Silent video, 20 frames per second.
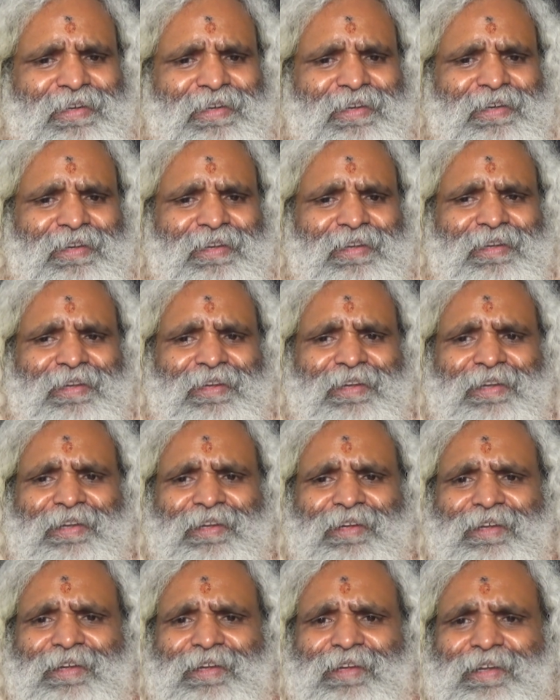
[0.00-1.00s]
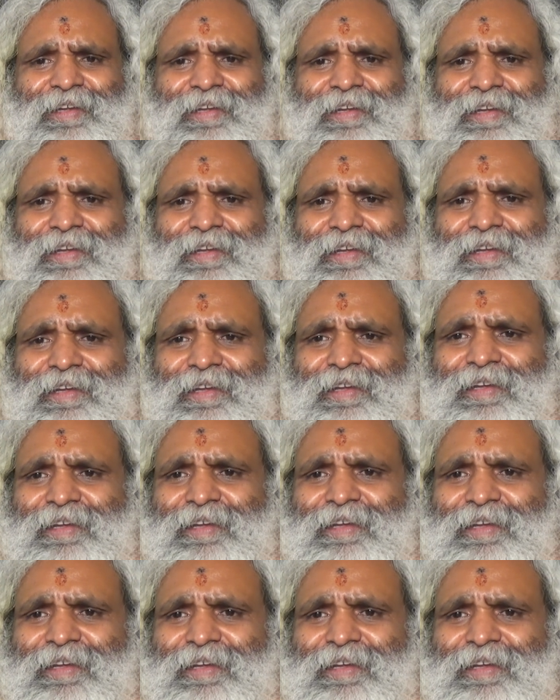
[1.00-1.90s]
[no speech]